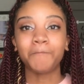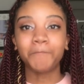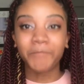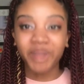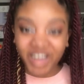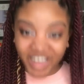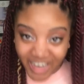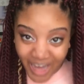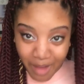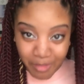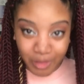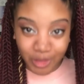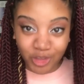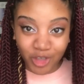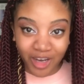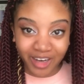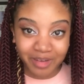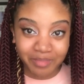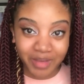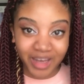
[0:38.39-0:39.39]
But I'm going to
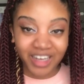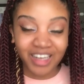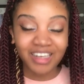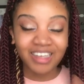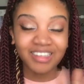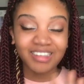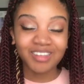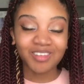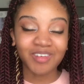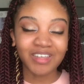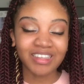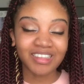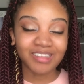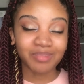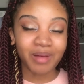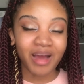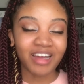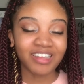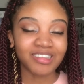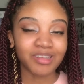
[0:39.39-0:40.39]
try to make it as quick
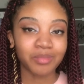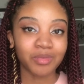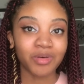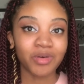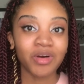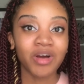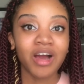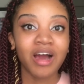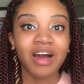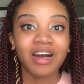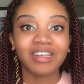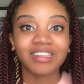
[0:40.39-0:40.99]
as possible.